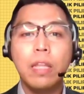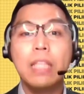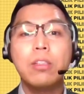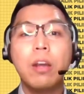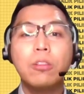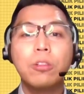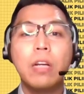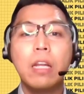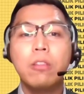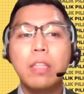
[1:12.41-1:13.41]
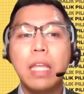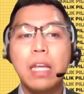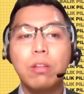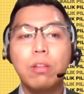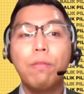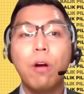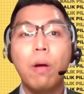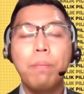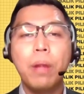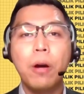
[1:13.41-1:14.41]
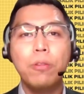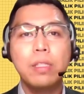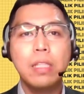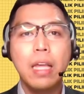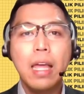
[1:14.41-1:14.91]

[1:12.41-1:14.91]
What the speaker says: and structure elucidation of compounds